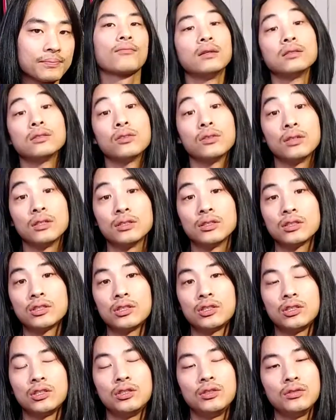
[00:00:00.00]
So there's
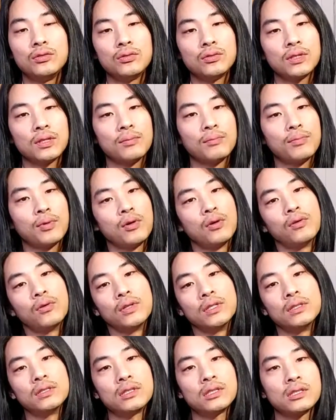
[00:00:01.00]
two
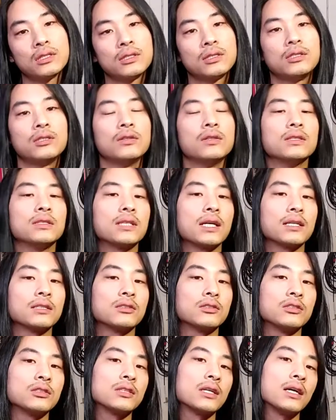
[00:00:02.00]
components to this
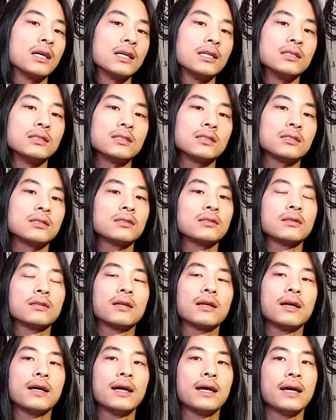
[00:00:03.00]
exercise.
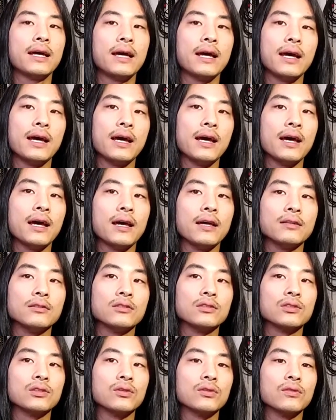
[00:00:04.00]
And
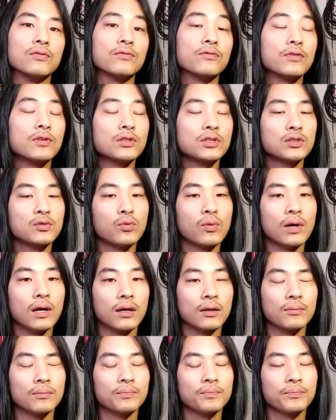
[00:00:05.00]
so the first
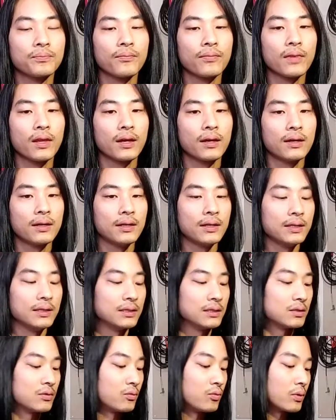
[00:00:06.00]
one
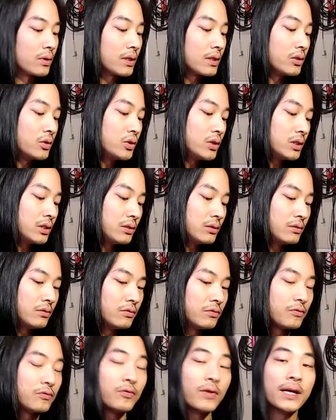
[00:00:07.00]
is we're going to
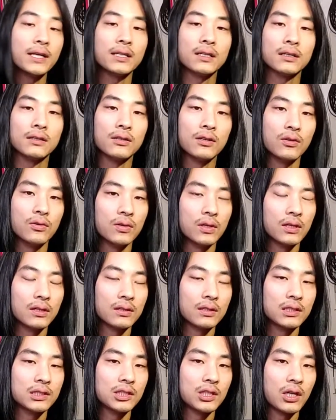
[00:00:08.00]
fret a note on the
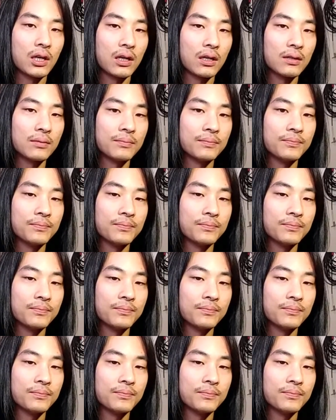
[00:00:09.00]
guitar,